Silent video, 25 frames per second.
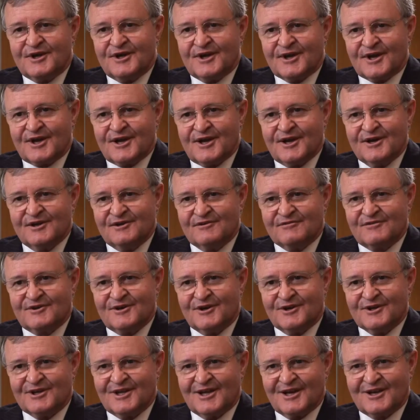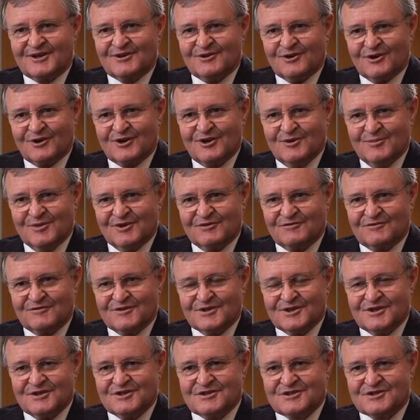a code of conduct document
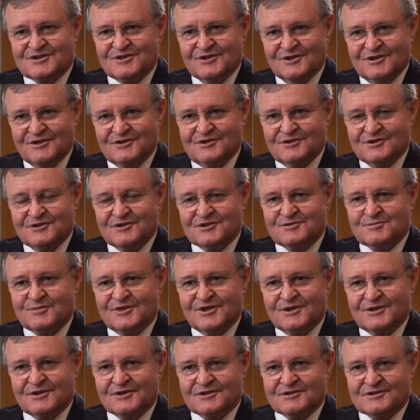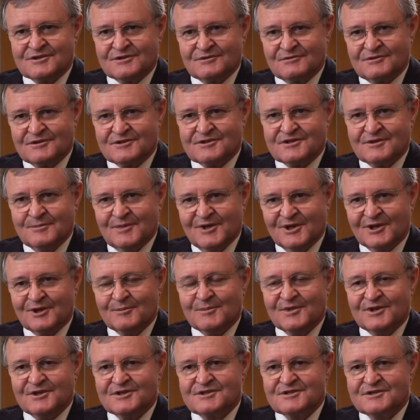for surgeons because there are some
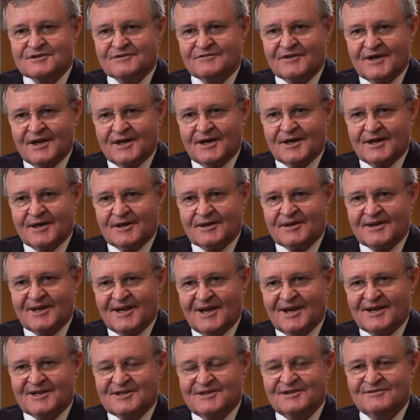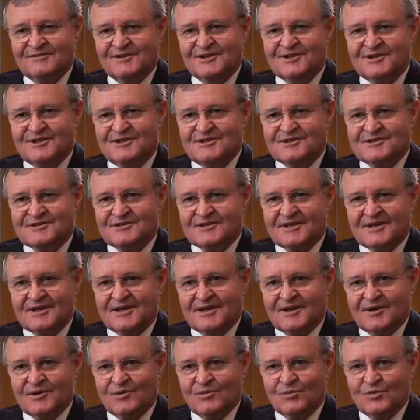elements of our activities
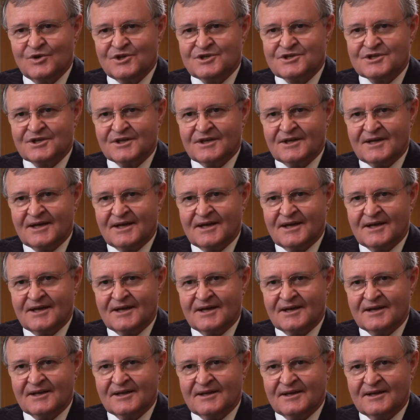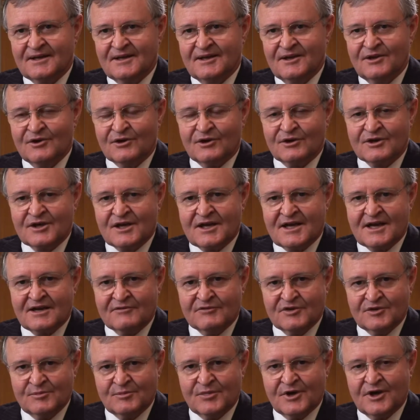which are not
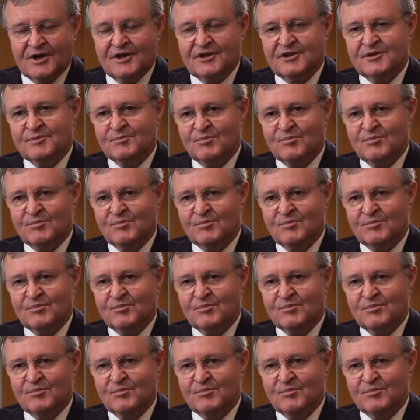covered by the